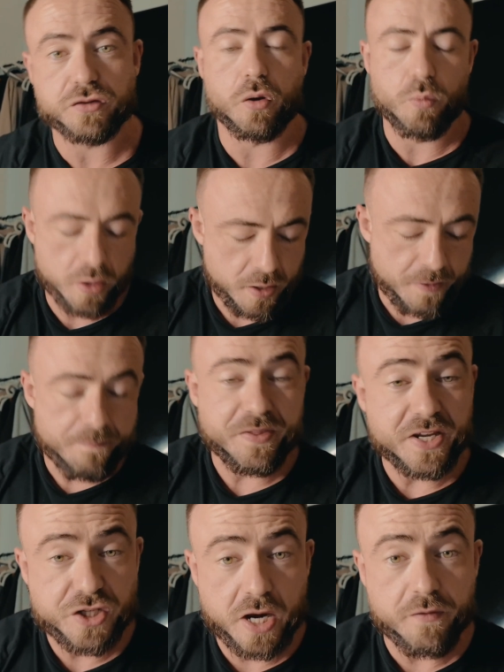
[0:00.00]
So
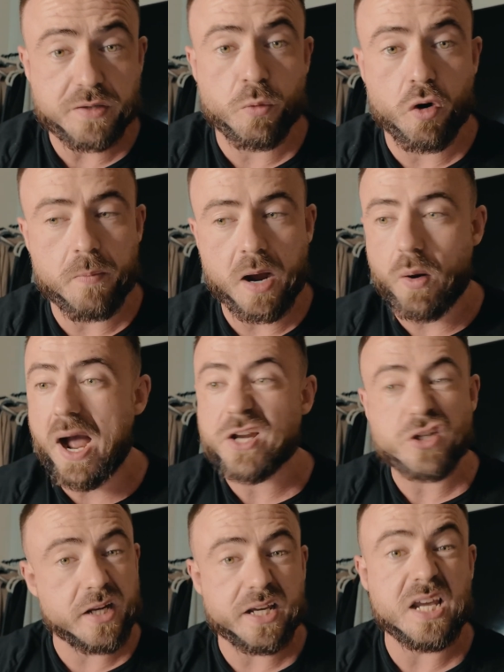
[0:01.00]
this year it's more about
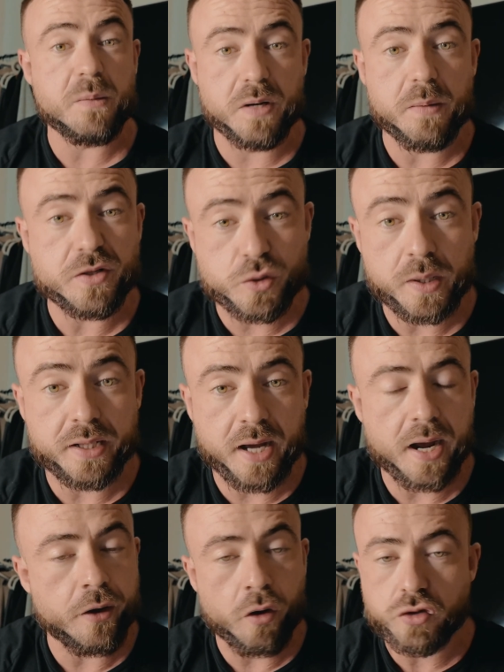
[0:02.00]
actually keeping it between
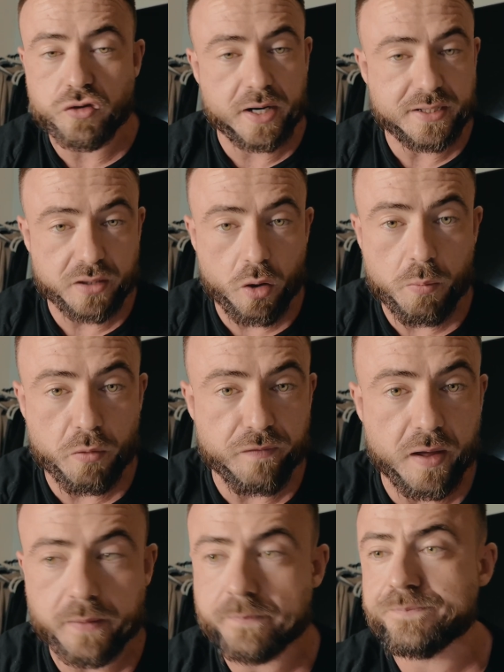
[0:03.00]
that and not trying to go above
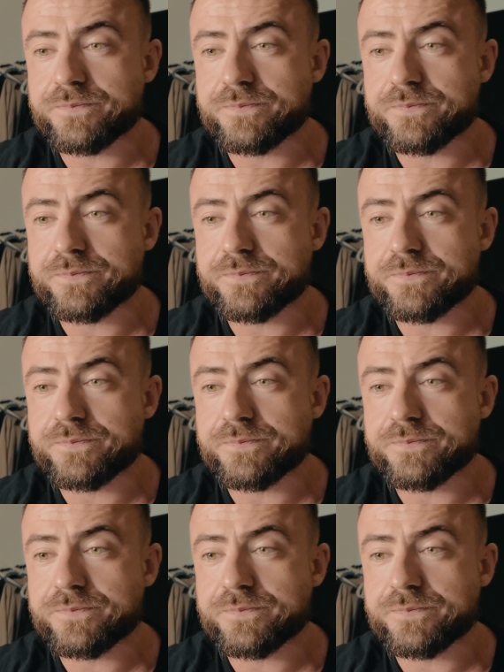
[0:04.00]
that.